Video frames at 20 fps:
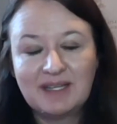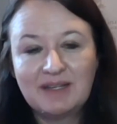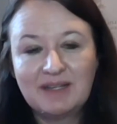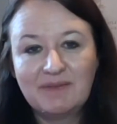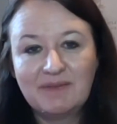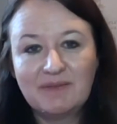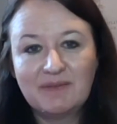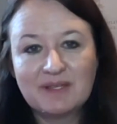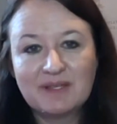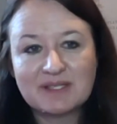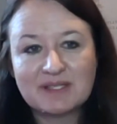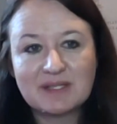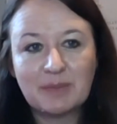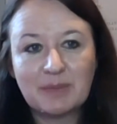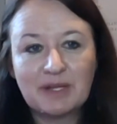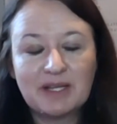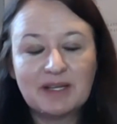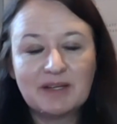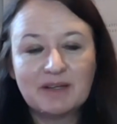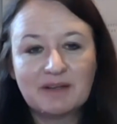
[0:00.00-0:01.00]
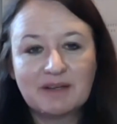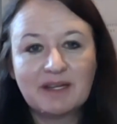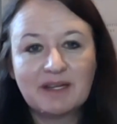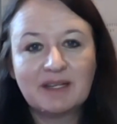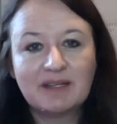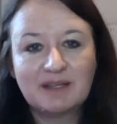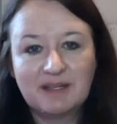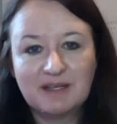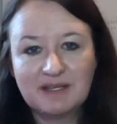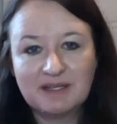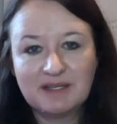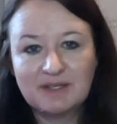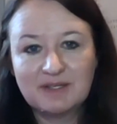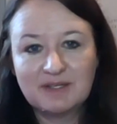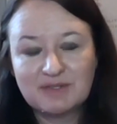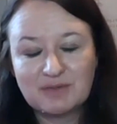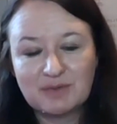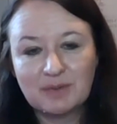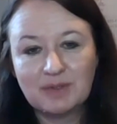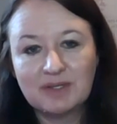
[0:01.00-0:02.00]
Yeah. If the supplier cannot
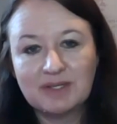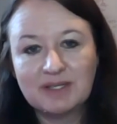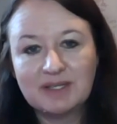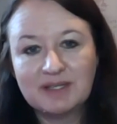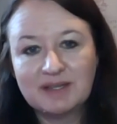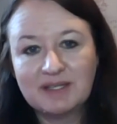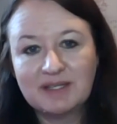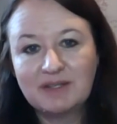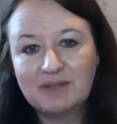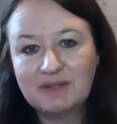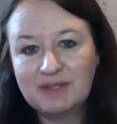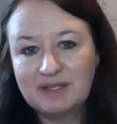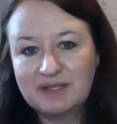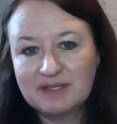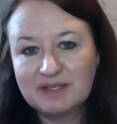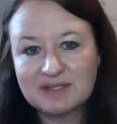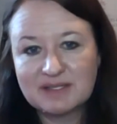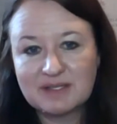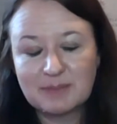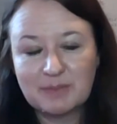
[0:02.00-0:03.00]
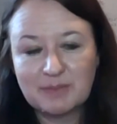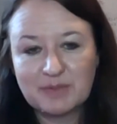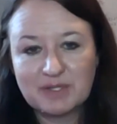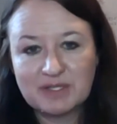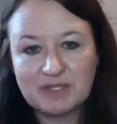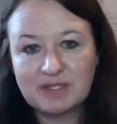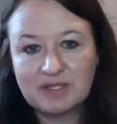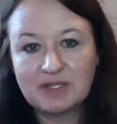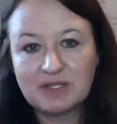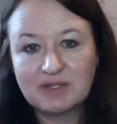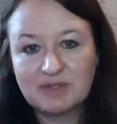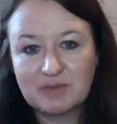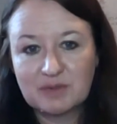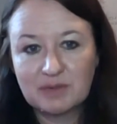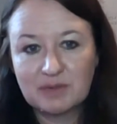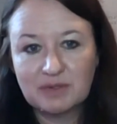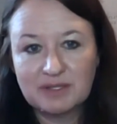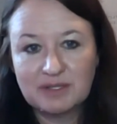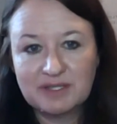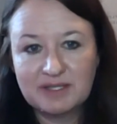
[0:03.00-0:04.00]
control it, then you need to
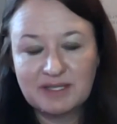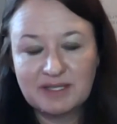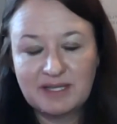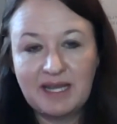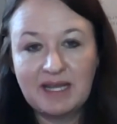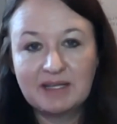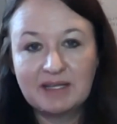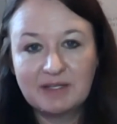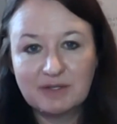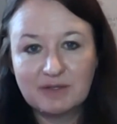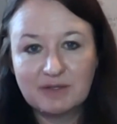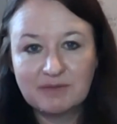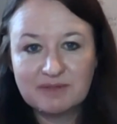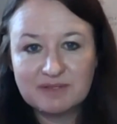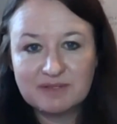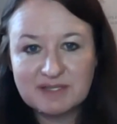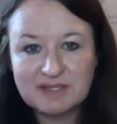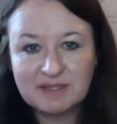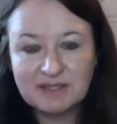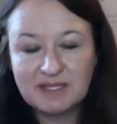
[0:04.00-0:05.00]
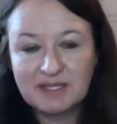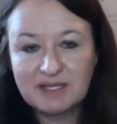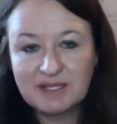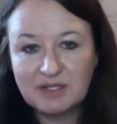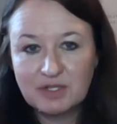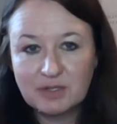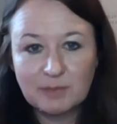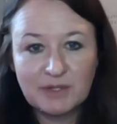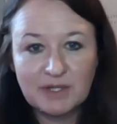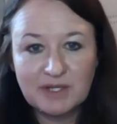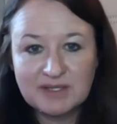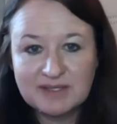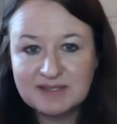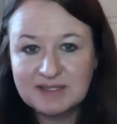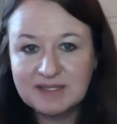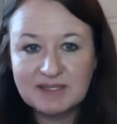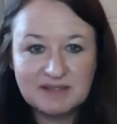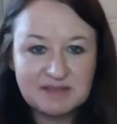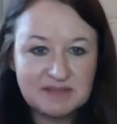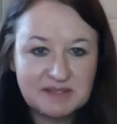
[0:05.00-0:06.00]
control it at your facility and your
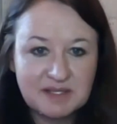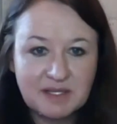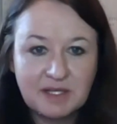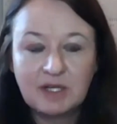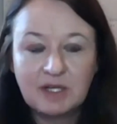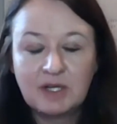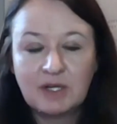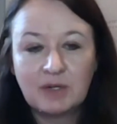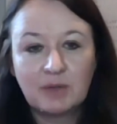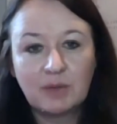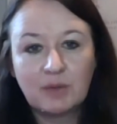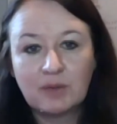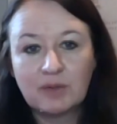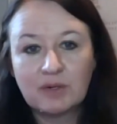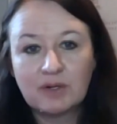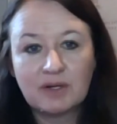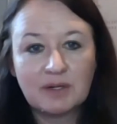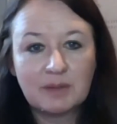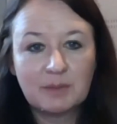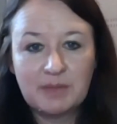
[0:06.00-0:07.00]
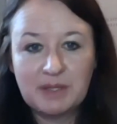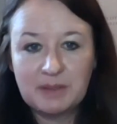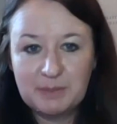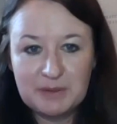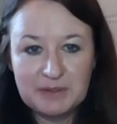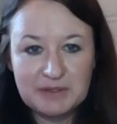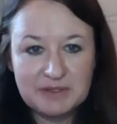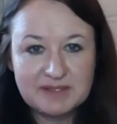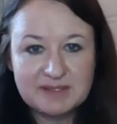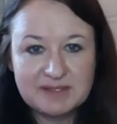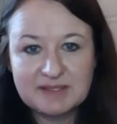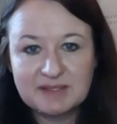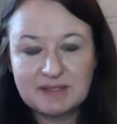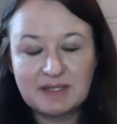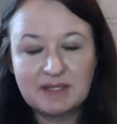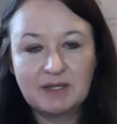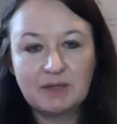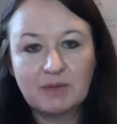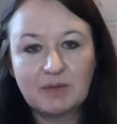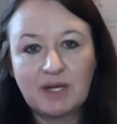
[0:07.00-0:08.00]
process, or maybe it's
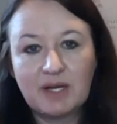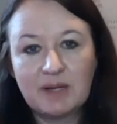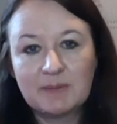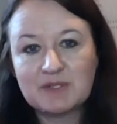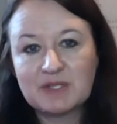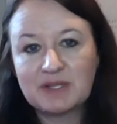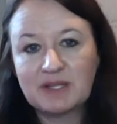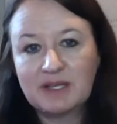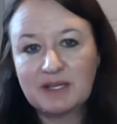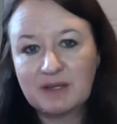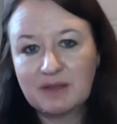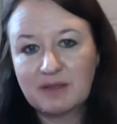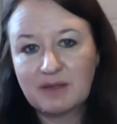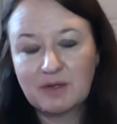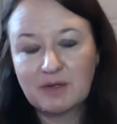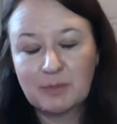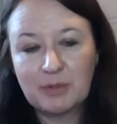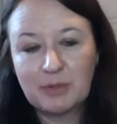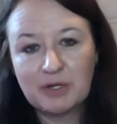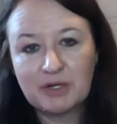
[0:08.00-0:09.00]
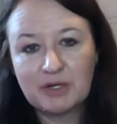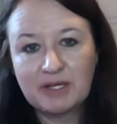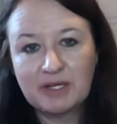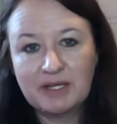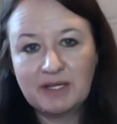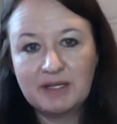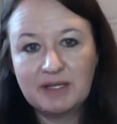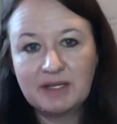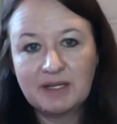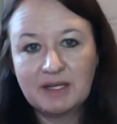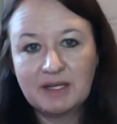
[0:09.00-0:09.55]
an option like a third party